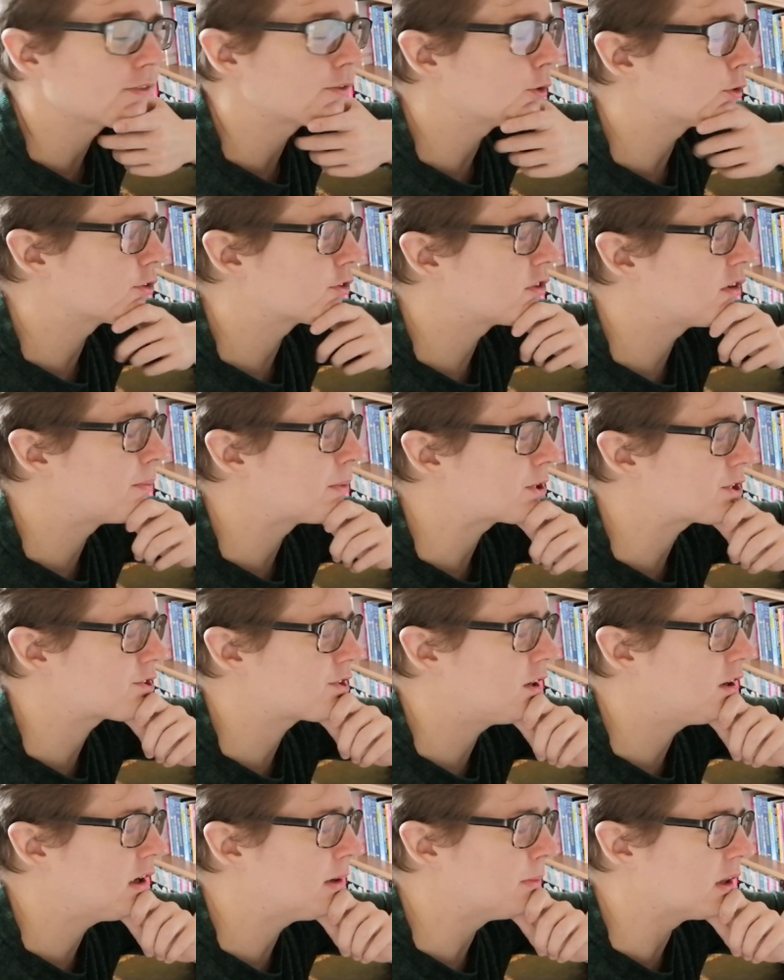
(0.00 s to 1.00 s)
as I've got so
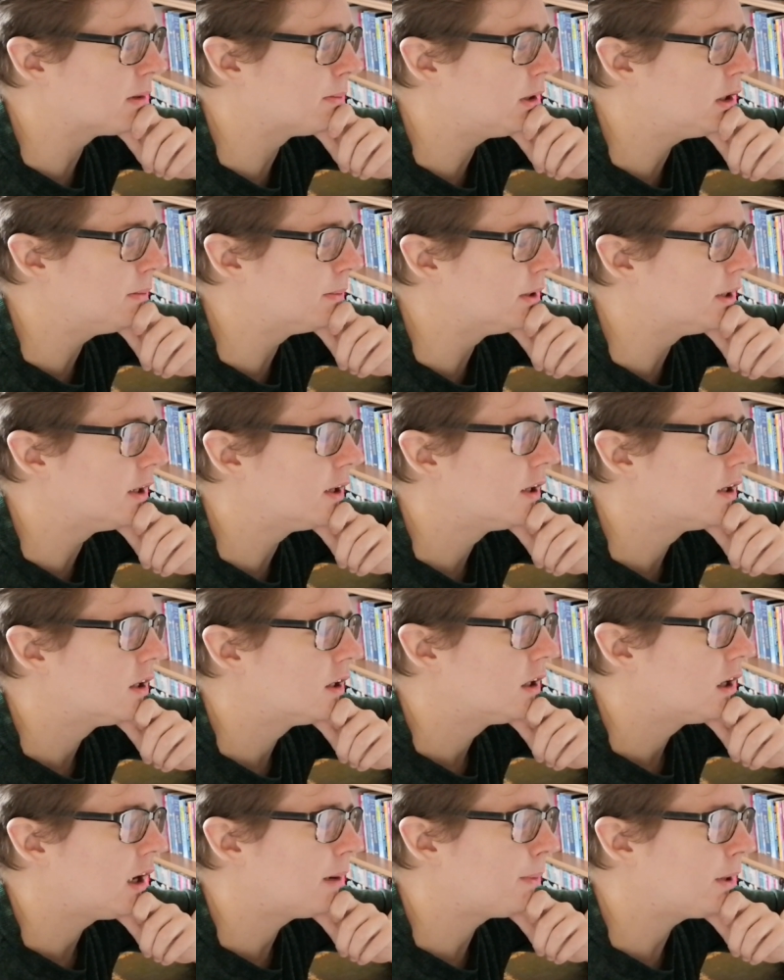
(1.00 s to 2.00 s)
much time at the
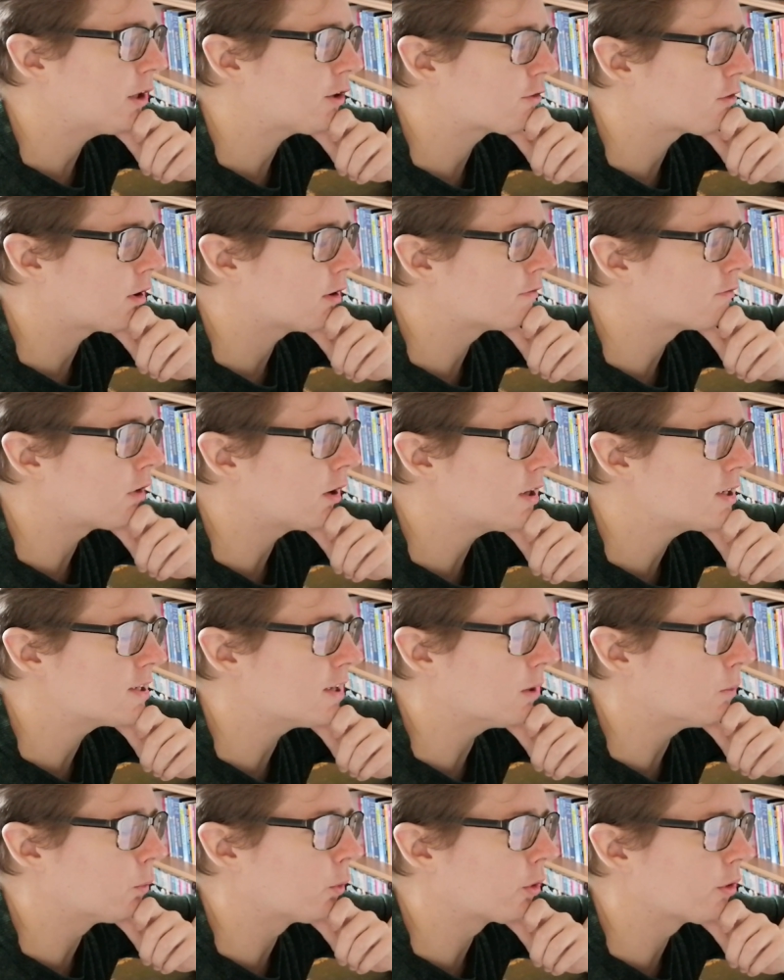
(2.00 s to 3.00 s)
moment, I might try
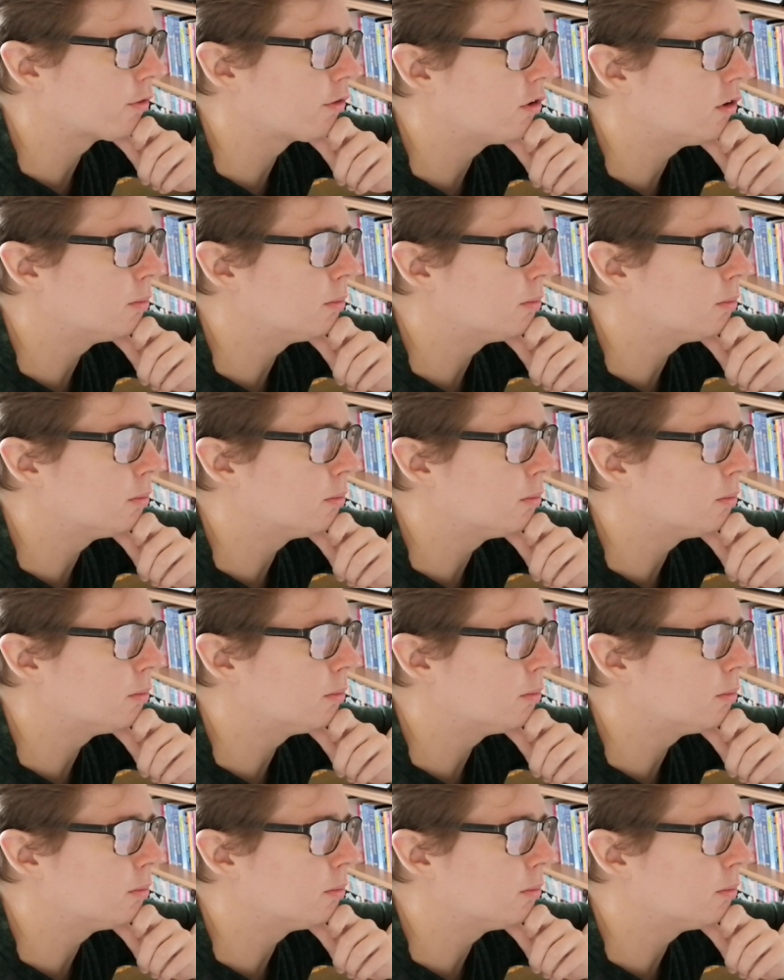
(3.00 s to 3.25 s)
writing